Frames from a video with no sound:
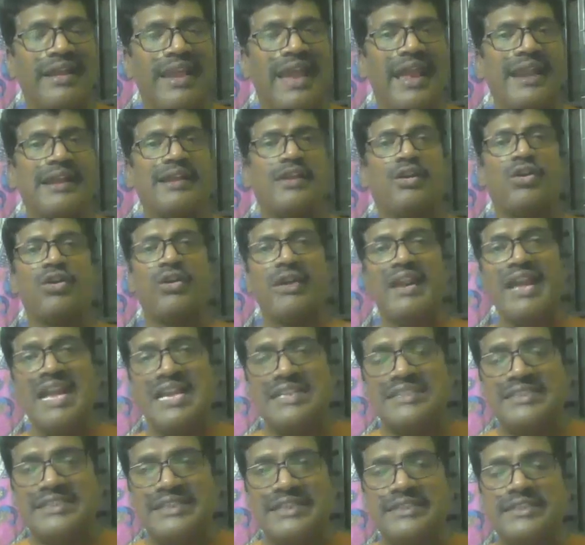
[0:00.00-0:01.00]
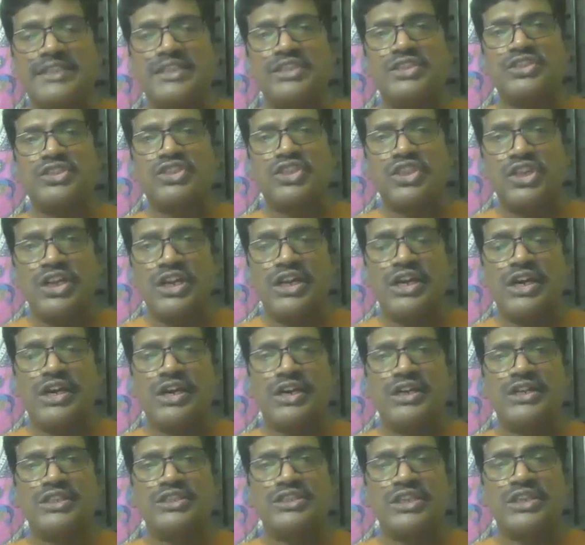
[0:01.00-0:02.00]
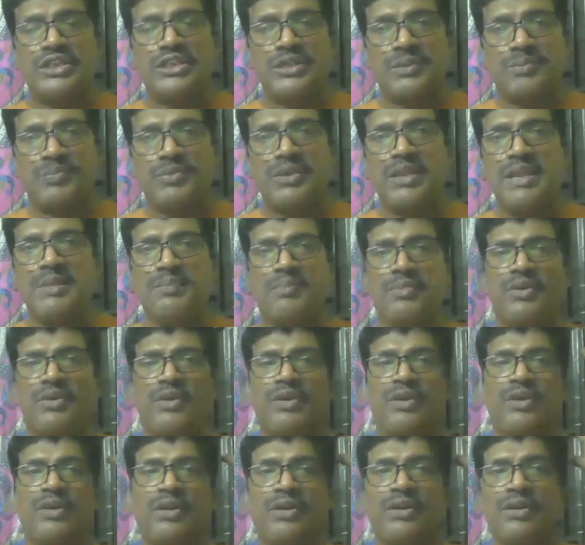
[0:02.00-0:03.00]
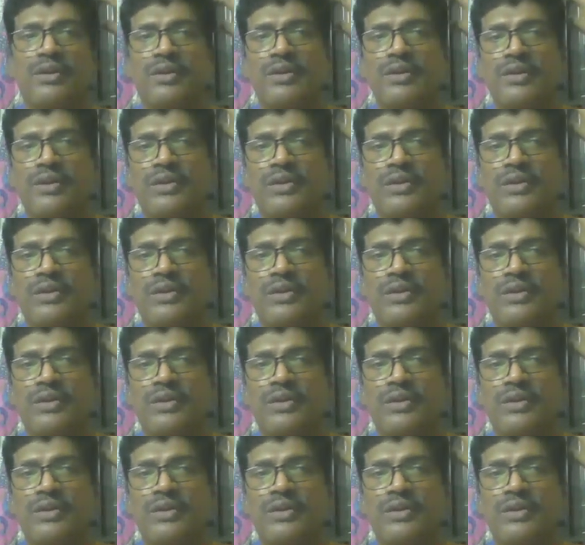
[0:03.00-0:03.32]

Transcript: encouraging the church and the people